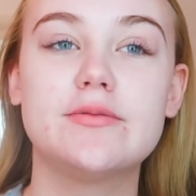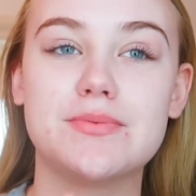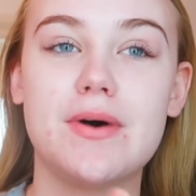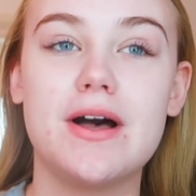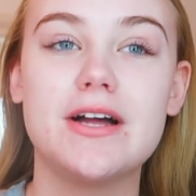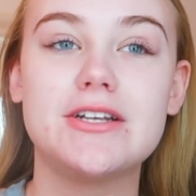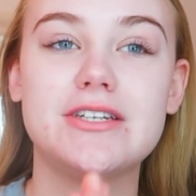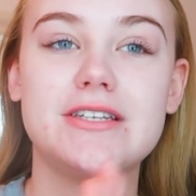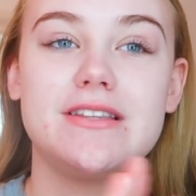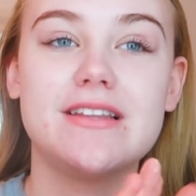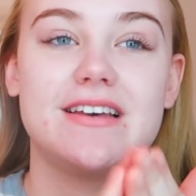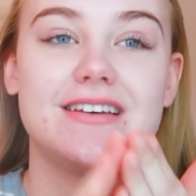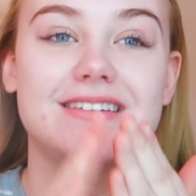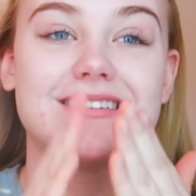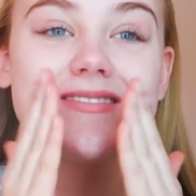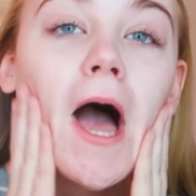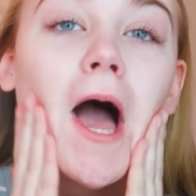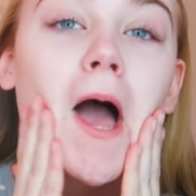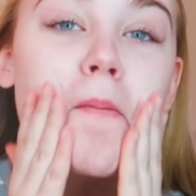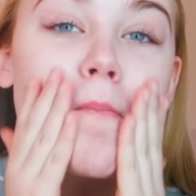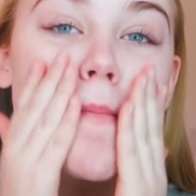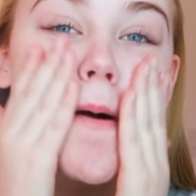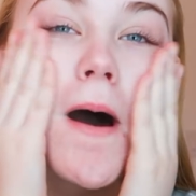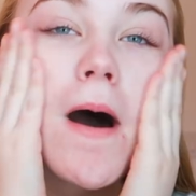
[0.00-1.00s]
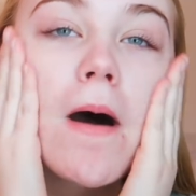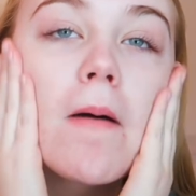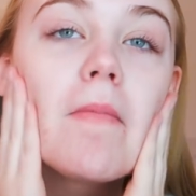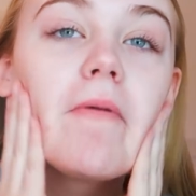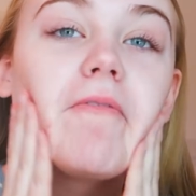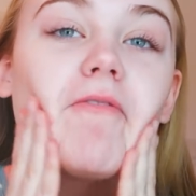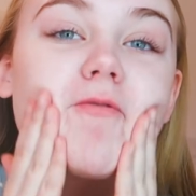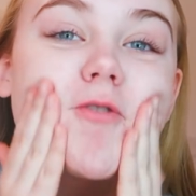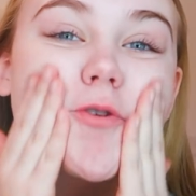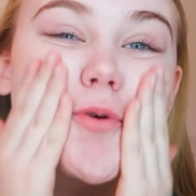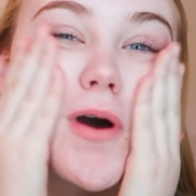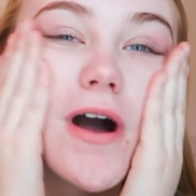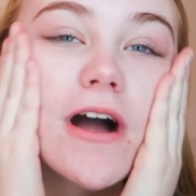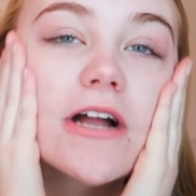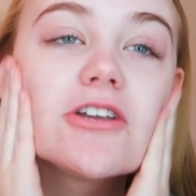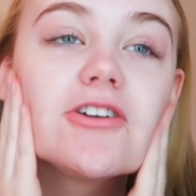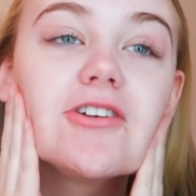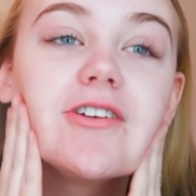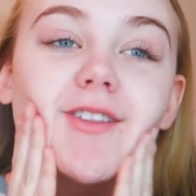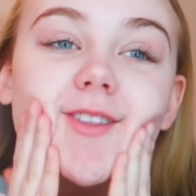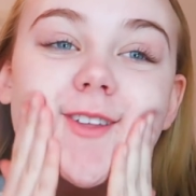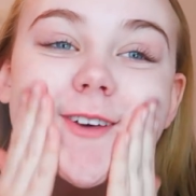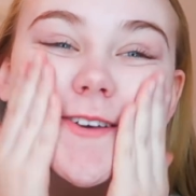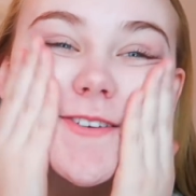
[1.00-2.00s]
She's watching this. Hi, Mom, if you're
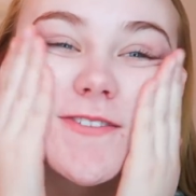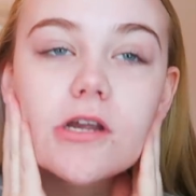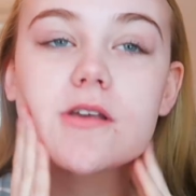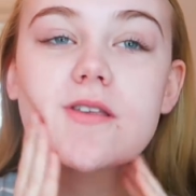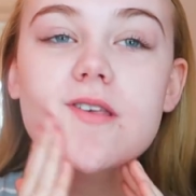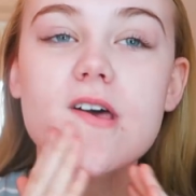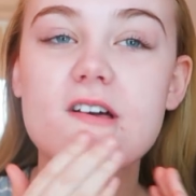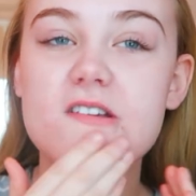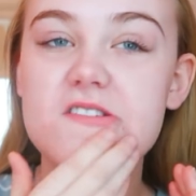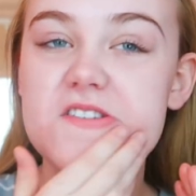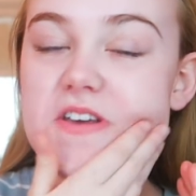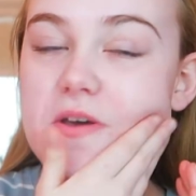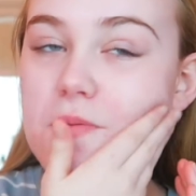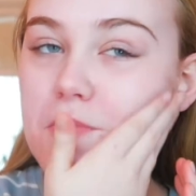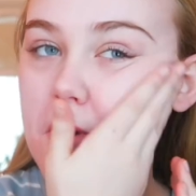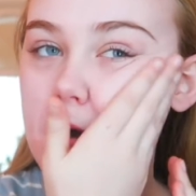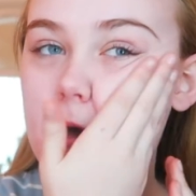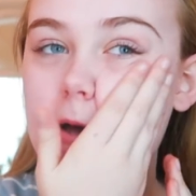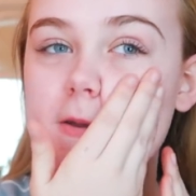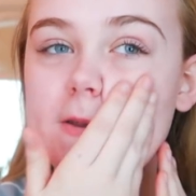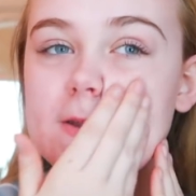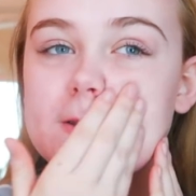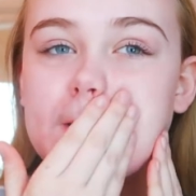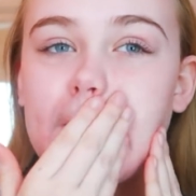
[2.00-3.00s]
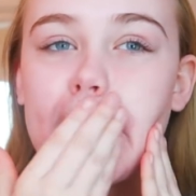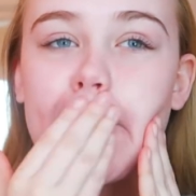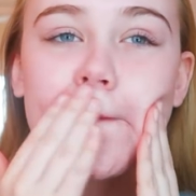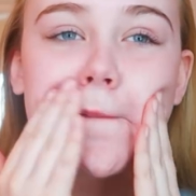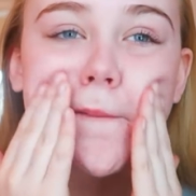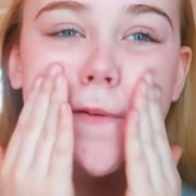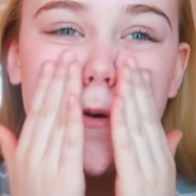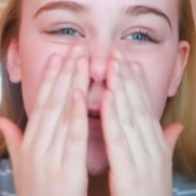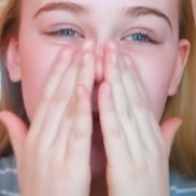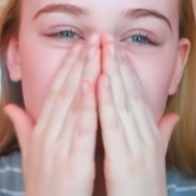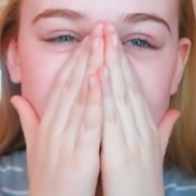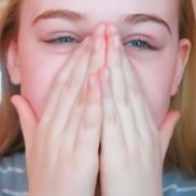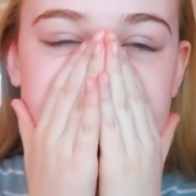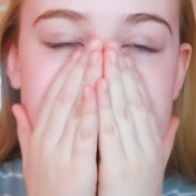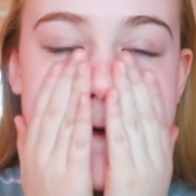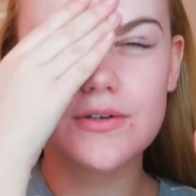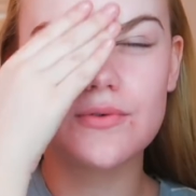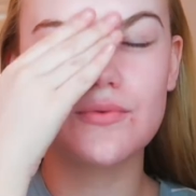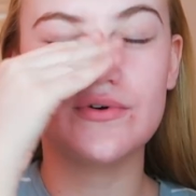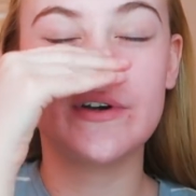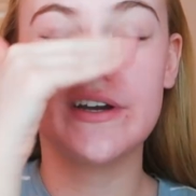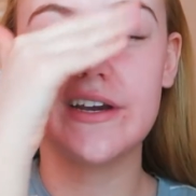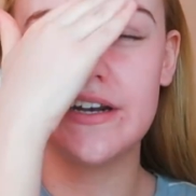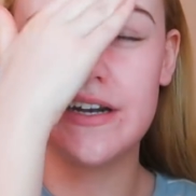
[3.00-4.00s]
watching this. She says she applies this everywhere.
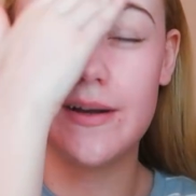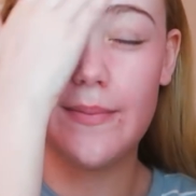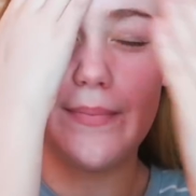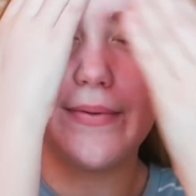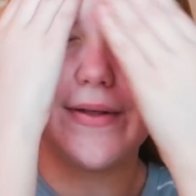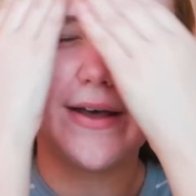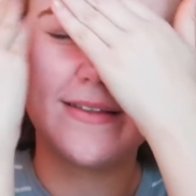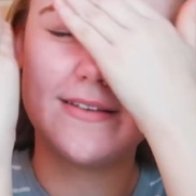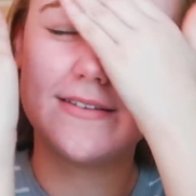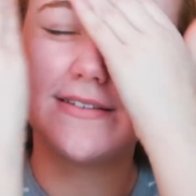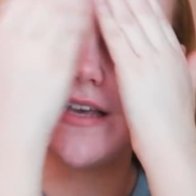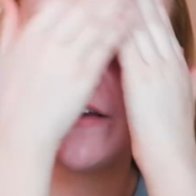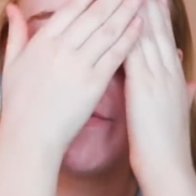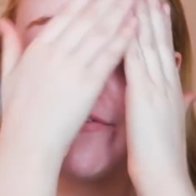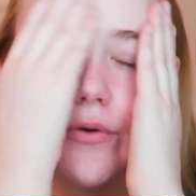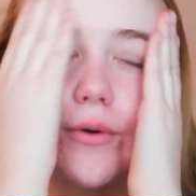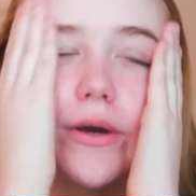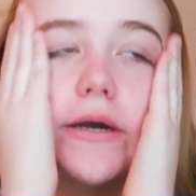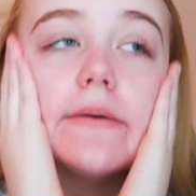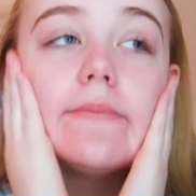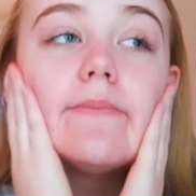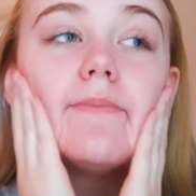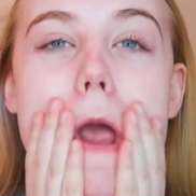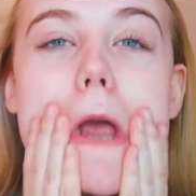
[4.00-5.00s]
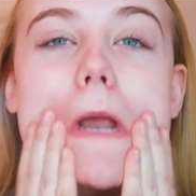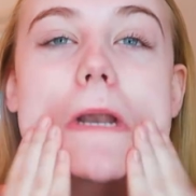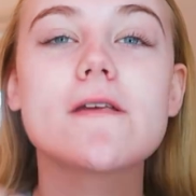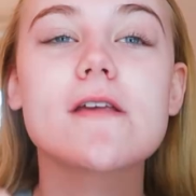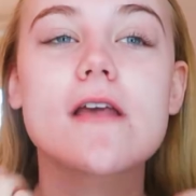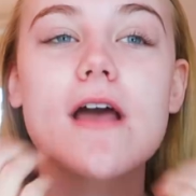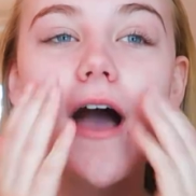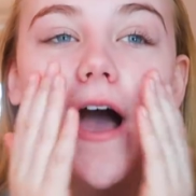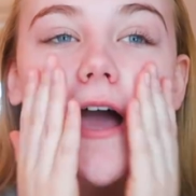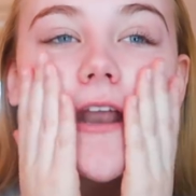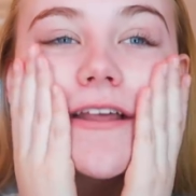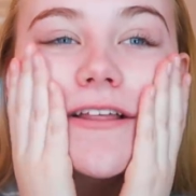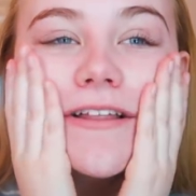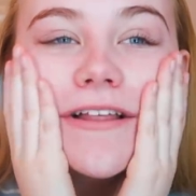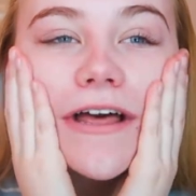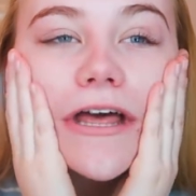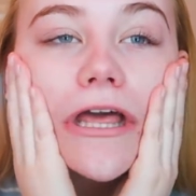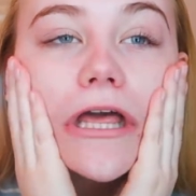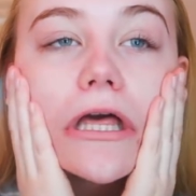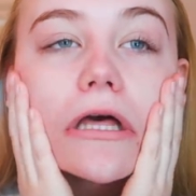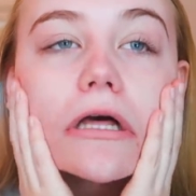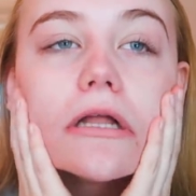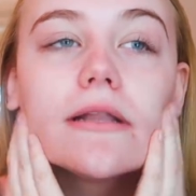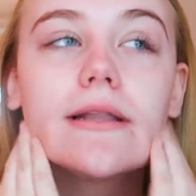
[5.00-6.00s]
So we're gonna apply this everywhere. And it's kind of
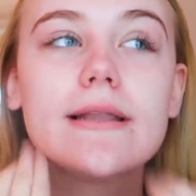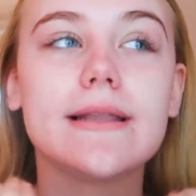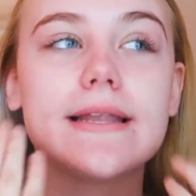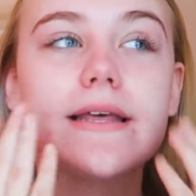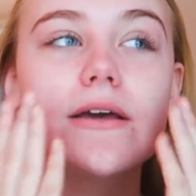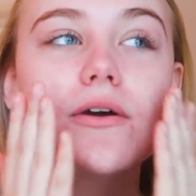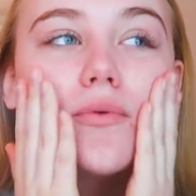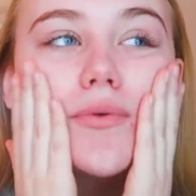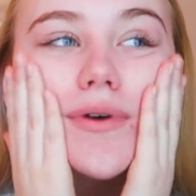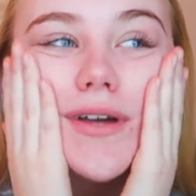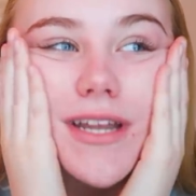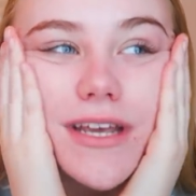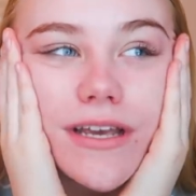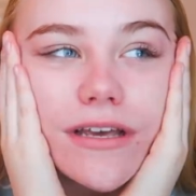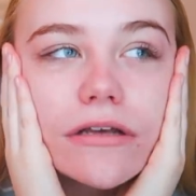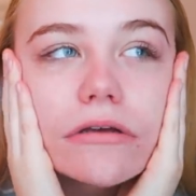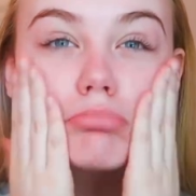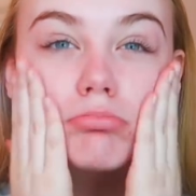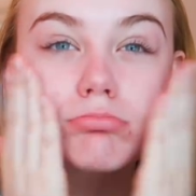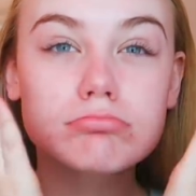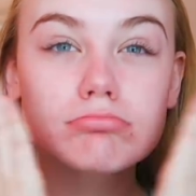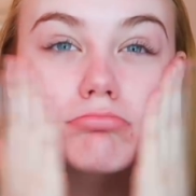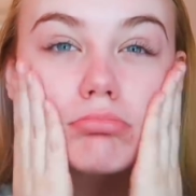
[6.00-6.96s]
like liquidy.